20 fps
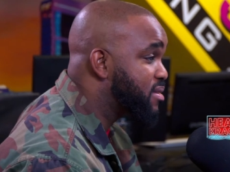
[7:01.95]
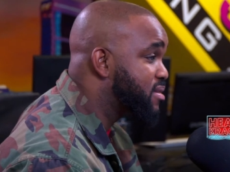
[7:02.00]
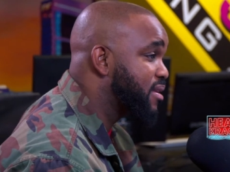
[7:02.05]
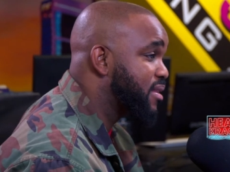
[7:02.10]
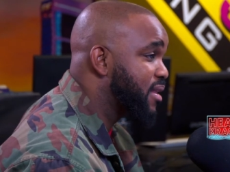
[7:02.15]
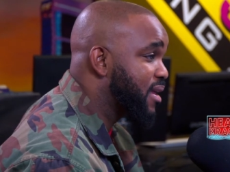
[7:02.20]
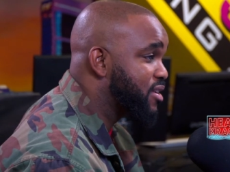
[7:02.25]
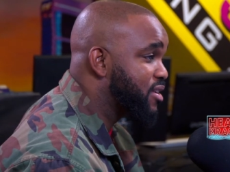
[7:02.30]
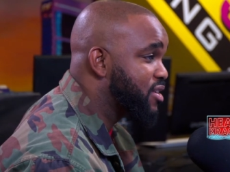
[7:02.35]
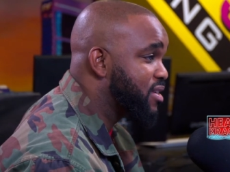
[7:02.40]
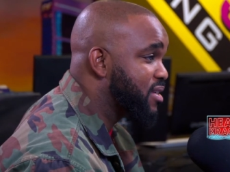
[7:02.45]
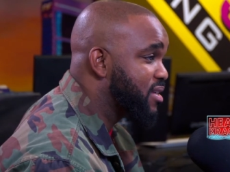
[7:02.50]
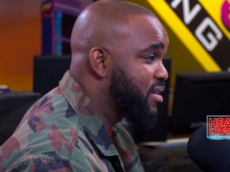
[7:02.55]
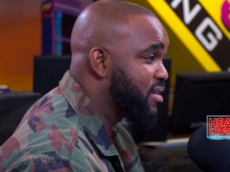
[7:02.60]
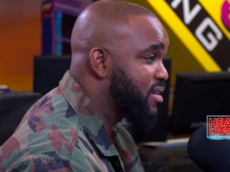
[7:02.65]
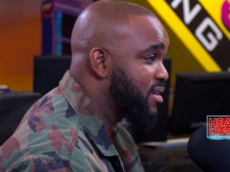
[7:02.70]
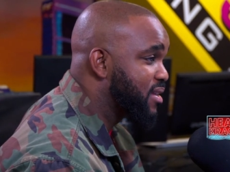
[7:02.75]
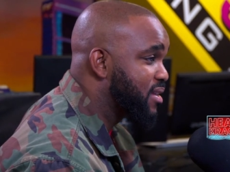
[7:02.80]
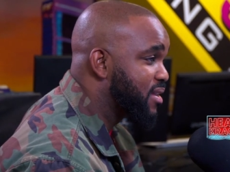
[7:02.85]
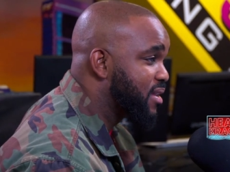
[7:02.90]

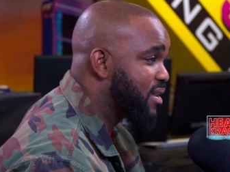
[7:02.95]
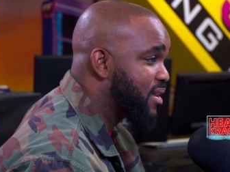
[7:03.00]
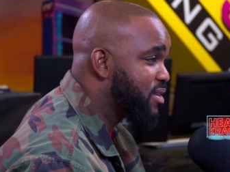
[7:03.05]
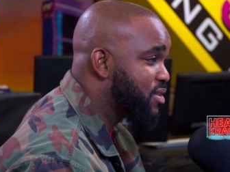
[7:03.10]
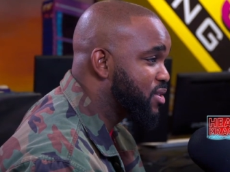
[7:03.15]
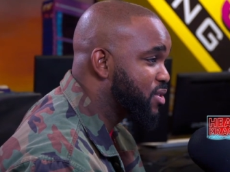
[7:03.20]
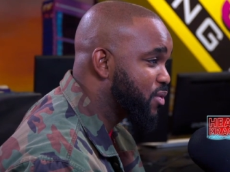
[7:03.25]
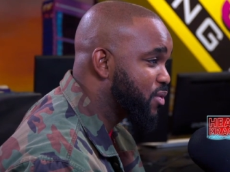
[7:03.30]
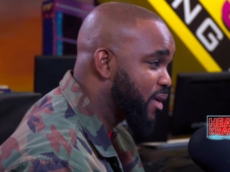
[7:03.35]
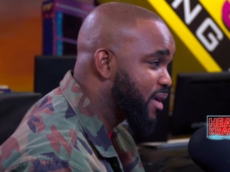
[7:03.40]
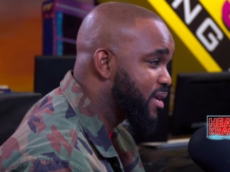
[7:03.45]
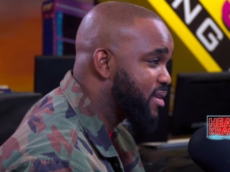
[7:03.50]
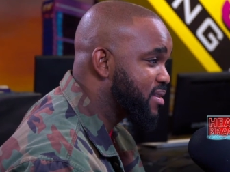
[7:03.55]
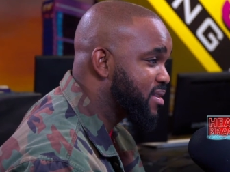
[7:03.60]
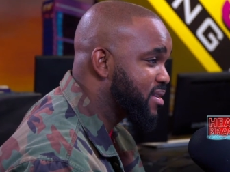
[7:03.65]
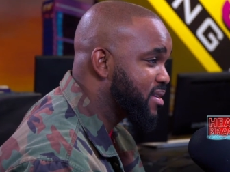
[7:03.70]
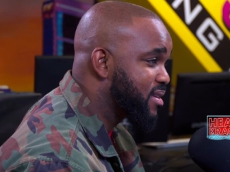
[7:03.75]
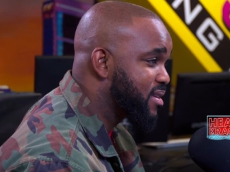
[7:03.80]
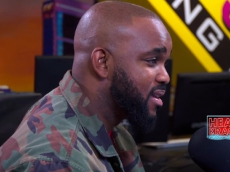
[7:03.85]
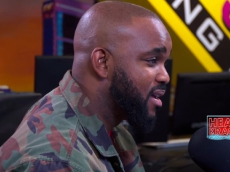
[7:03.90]
selection is
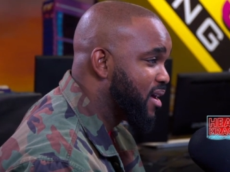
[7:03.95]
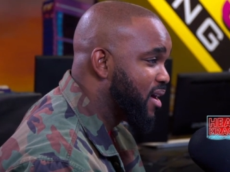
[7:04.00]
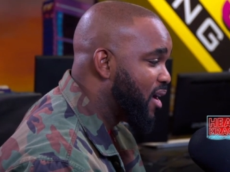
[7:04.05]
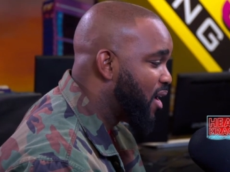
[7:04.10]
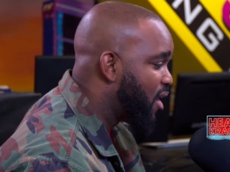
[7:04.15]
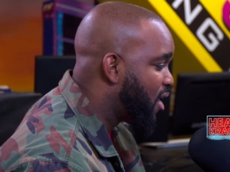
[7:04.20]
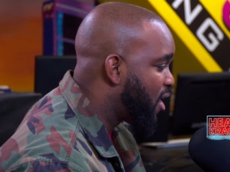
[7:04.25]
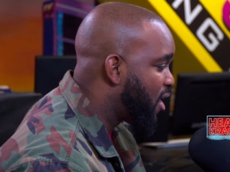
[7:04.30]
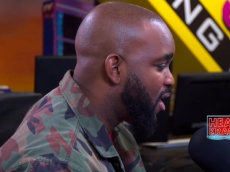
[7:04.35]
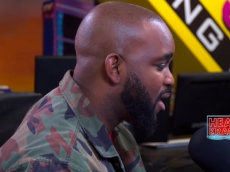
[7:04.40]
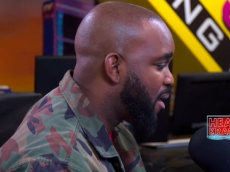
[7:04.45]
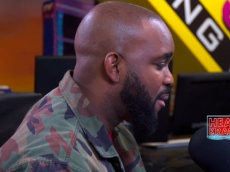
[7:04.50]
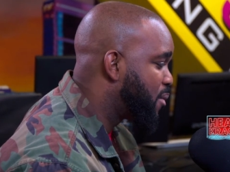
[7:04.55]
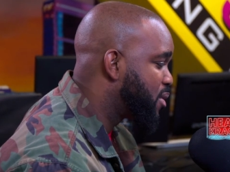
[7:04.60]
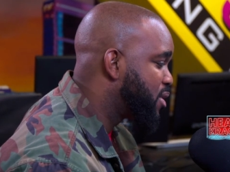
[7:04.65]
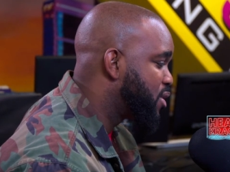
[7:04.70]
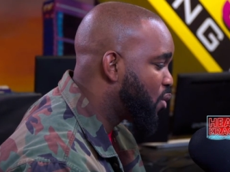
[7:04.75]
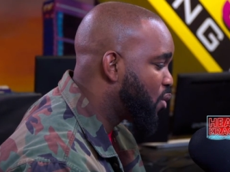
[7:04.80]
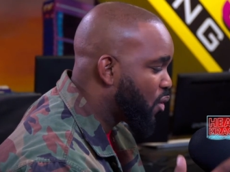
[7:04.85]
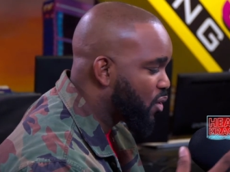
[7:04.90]
crazy. Mm-hmm. Um,
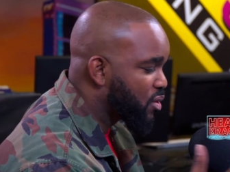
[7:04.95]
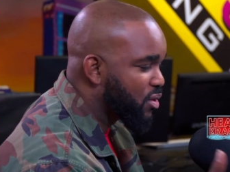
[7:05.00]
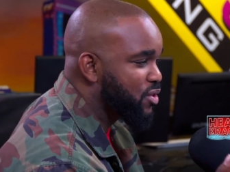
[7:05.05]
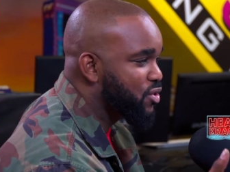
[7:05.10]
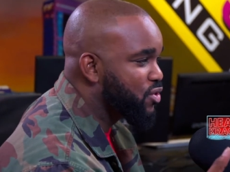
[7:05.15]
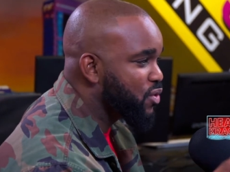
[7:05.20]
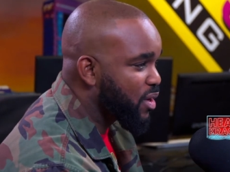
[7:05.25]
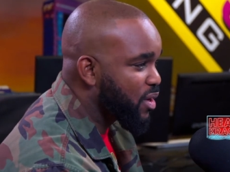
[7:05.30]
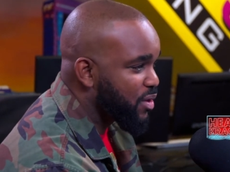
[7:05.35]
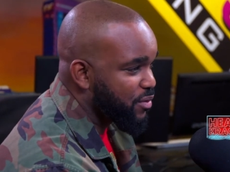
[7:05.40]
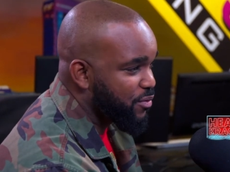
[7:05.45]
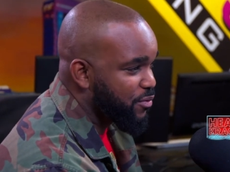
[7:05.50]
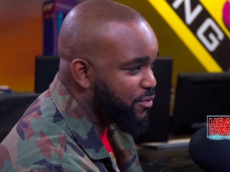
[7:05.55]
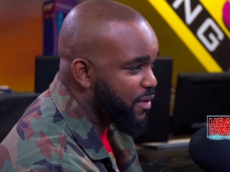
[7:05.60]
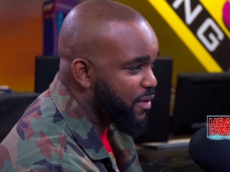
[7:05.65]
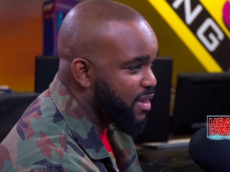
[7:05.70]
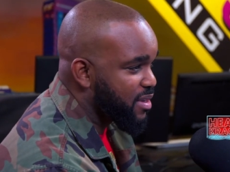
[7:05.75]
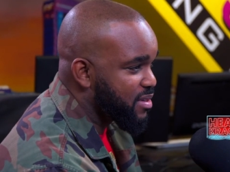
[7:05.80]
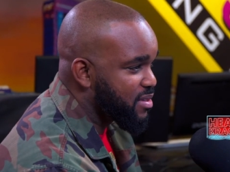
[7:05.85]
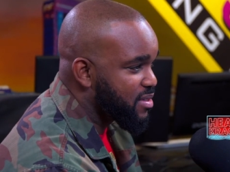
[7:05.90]
you know, on the joint
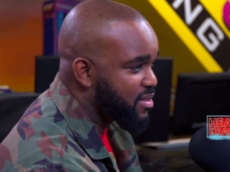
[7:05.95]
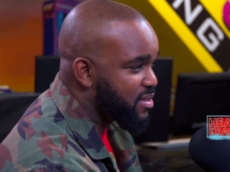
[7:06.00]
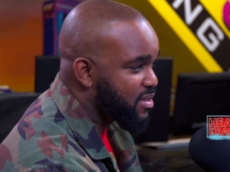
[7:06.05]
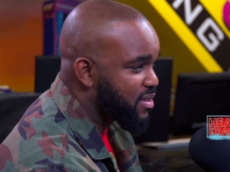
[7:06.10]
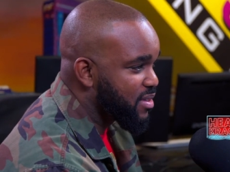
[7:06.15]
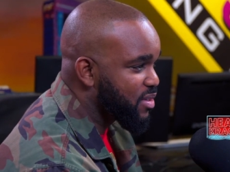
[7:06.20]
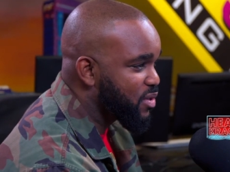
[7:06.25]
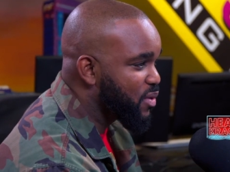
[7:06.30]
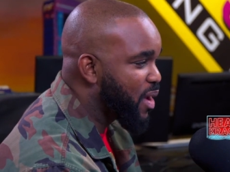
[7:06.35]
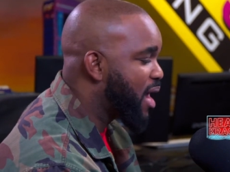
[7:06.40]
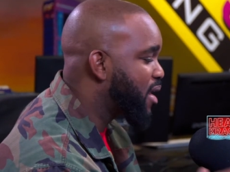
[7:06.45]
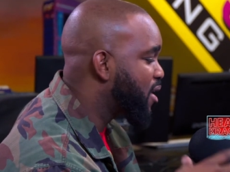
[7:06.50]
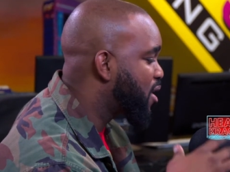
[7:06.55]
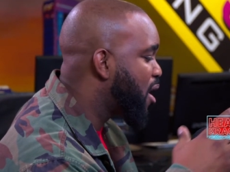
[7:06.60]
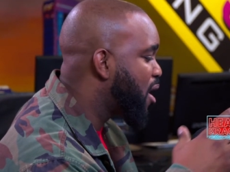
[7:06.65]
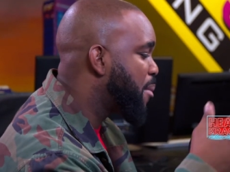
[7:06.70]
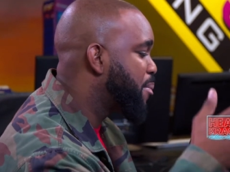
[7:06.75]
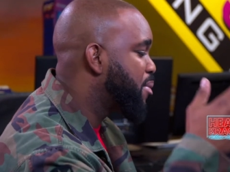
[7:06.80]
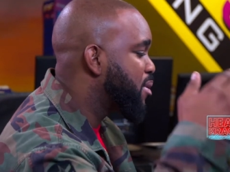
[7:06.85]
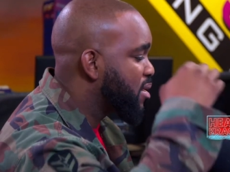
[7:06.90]
Fist, mm-hmm. you had a
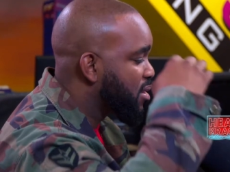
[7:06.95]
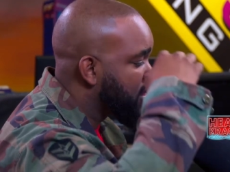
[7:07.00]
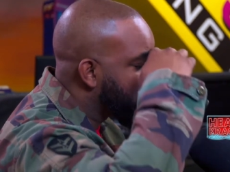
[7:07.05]
couple of the